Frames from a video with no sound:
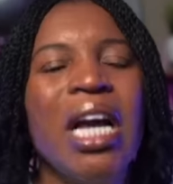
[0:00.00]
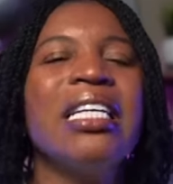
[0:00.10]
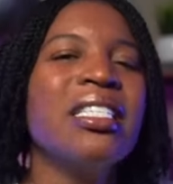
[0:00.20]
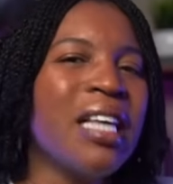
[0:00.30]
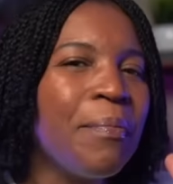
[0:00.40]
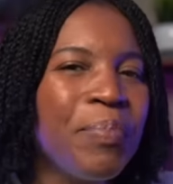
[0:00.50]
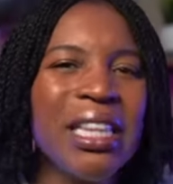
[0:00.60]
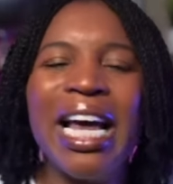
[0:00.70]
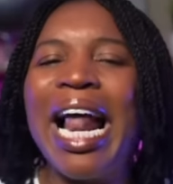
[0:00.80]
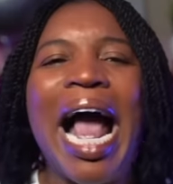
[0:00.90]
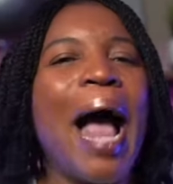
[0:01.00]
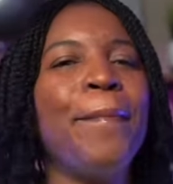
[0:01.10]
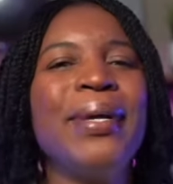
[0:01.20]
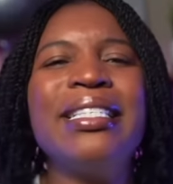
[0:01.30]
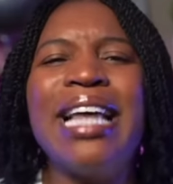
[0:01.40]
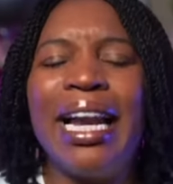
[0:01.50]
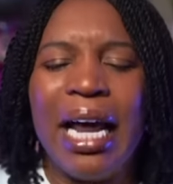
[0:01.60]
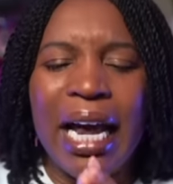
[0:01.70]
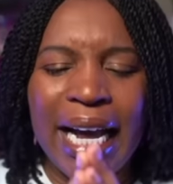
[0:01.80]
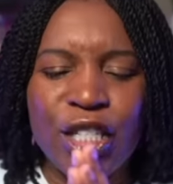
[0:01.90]
Something that happens
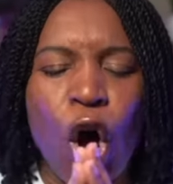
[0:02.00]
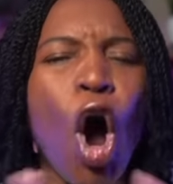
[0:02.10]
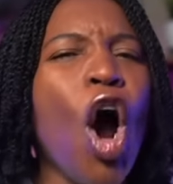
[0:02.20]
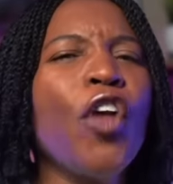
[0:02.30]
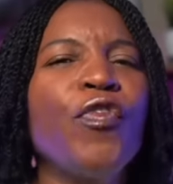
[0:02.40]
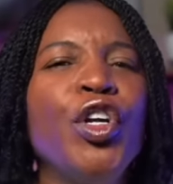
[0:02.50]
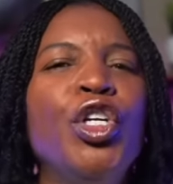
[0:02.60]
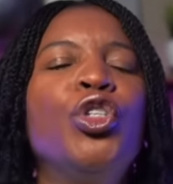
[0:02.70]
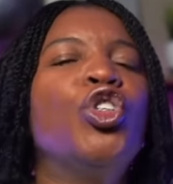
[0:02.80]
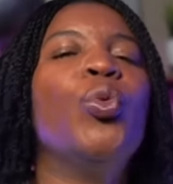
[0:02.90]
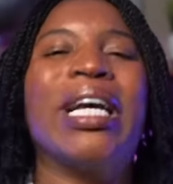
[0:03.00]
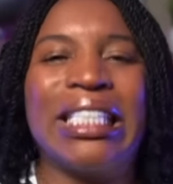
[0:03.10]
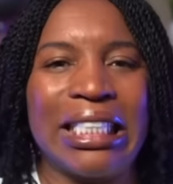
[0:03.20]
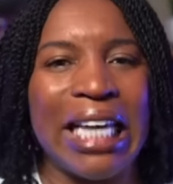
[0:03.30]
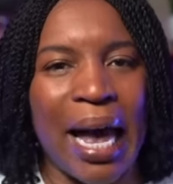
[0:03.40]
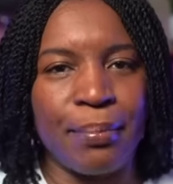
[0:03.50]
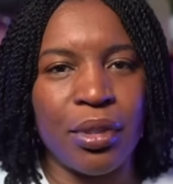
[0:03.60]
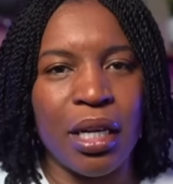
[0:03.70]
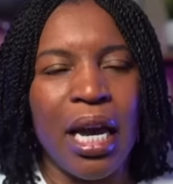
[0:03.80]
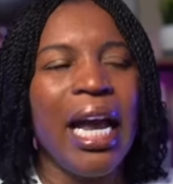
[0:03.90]
that it's hard for you to
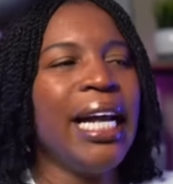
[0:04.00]
accept.